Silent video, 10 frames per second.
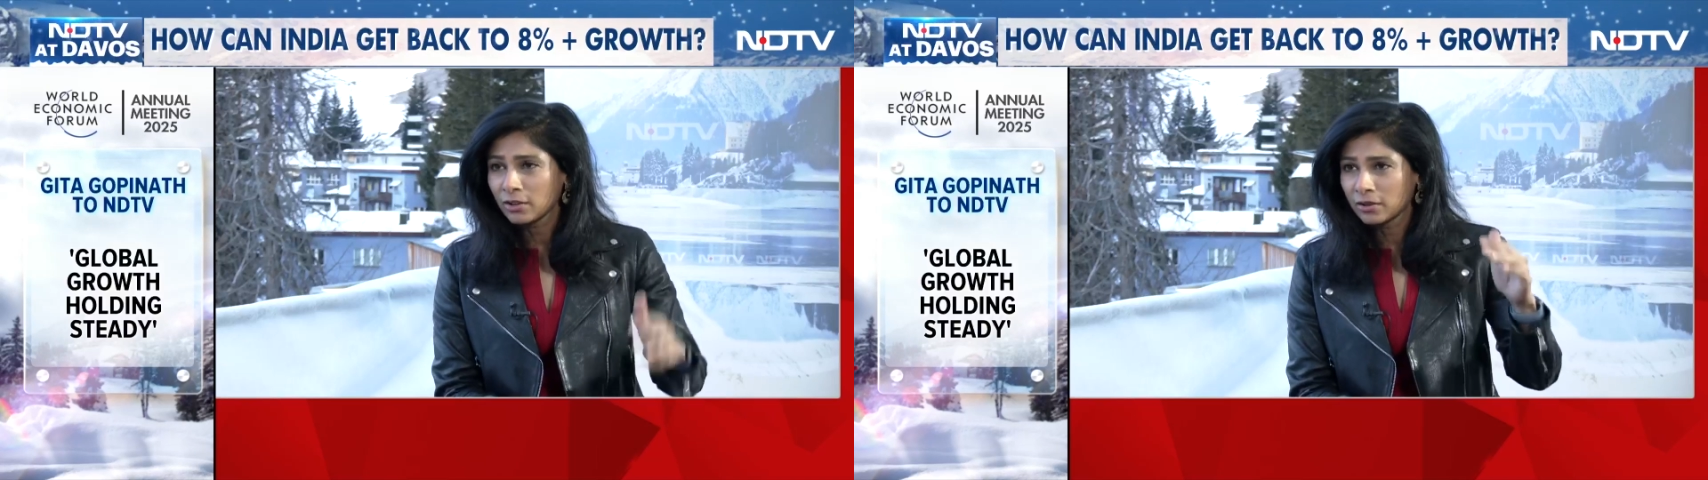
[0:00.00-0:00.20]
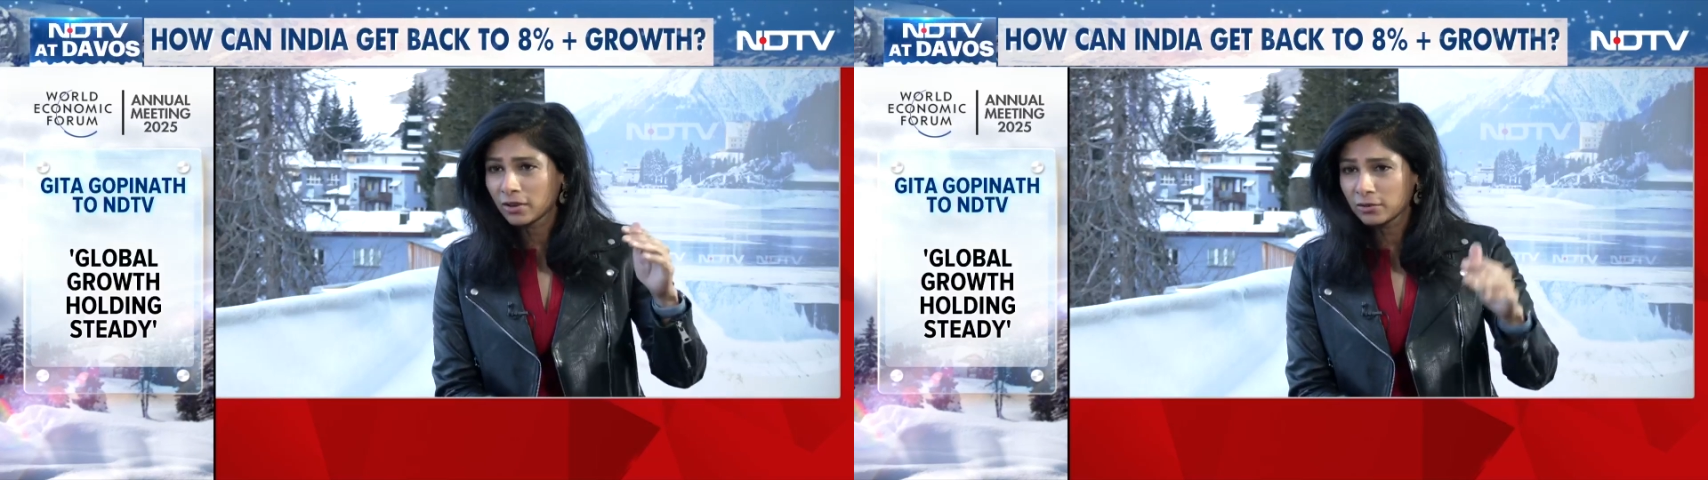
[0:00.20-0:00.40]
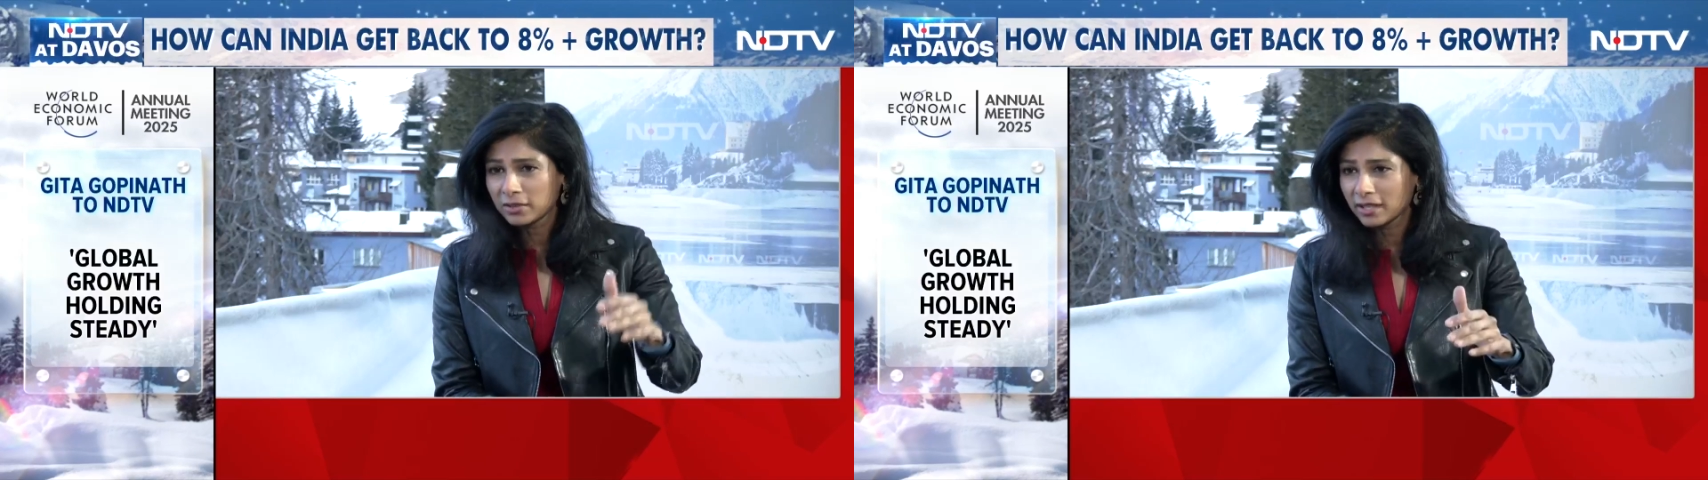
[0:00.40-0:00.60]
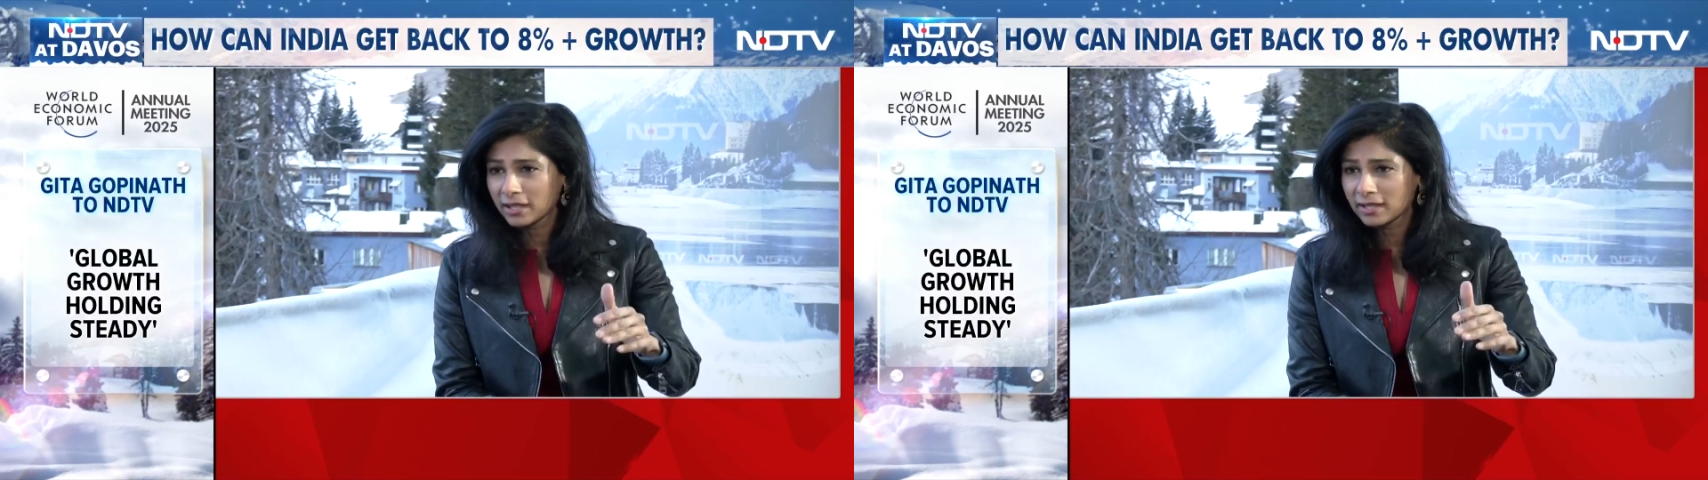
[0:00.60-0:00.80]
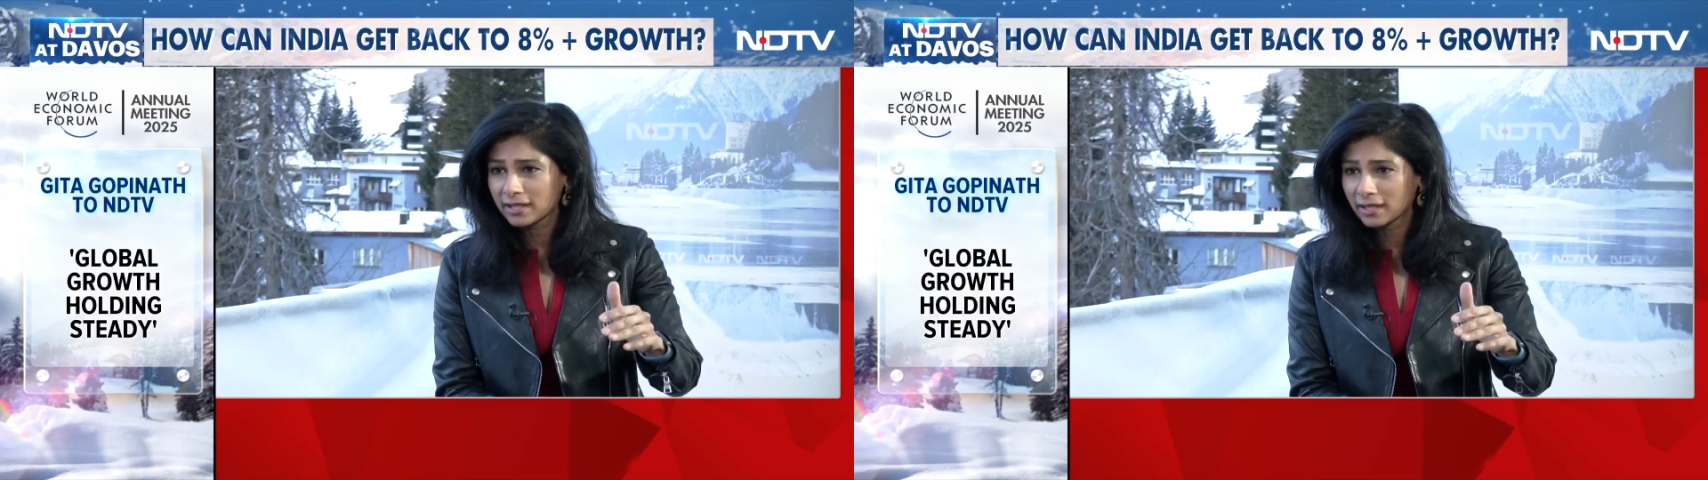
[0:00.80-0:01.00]
the growth
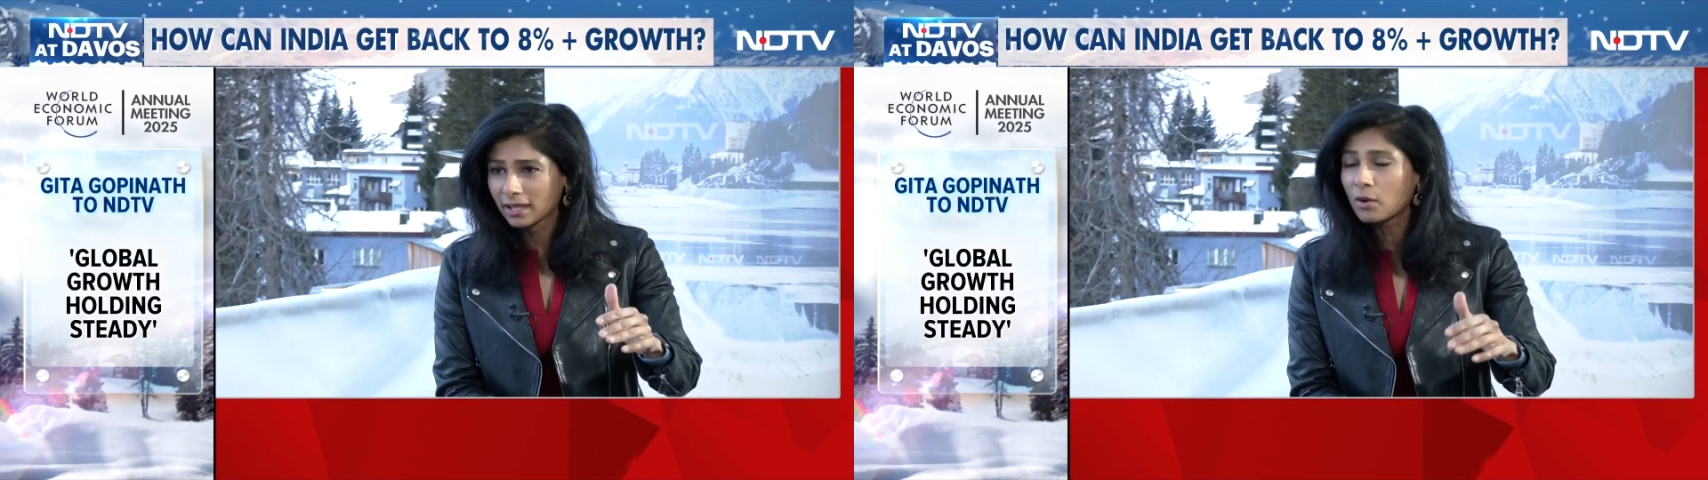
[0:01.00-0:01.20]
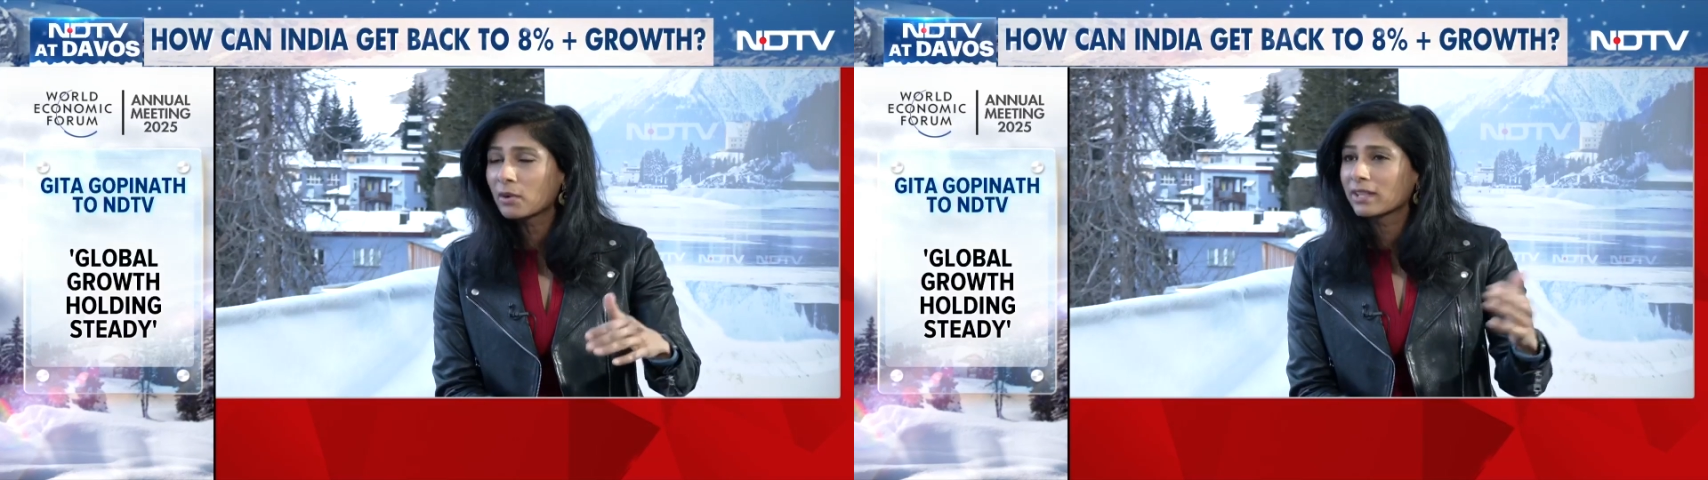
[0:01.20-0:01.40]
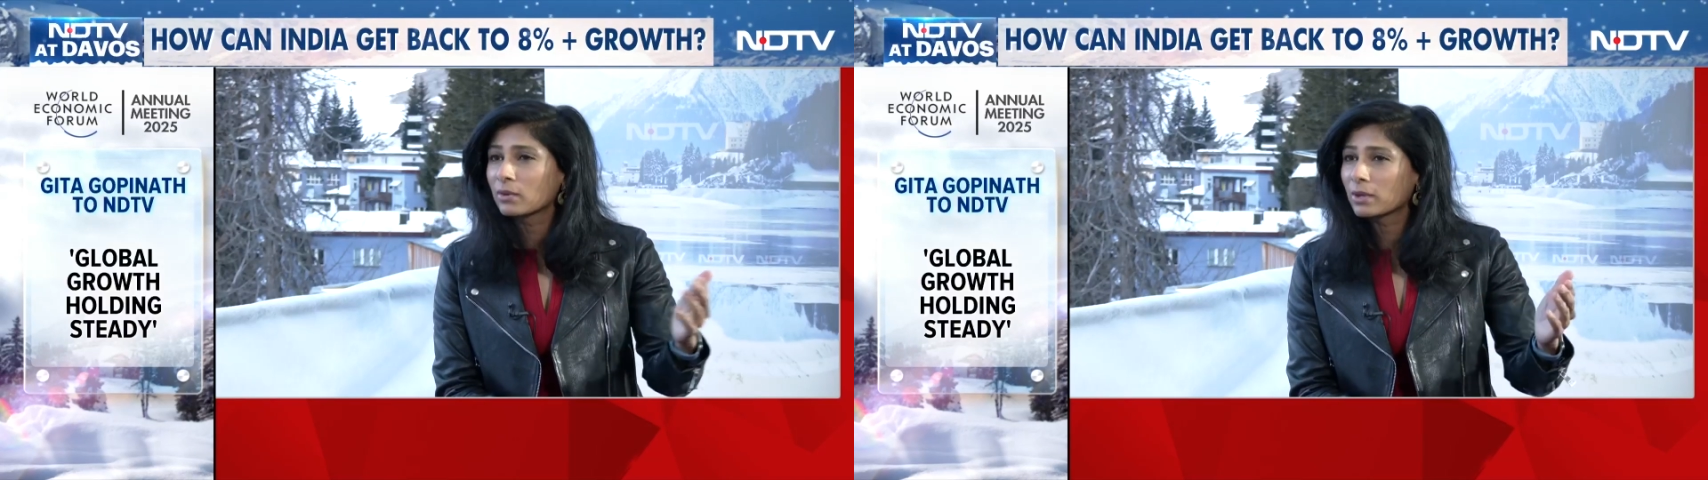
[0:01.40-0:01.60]
is lower than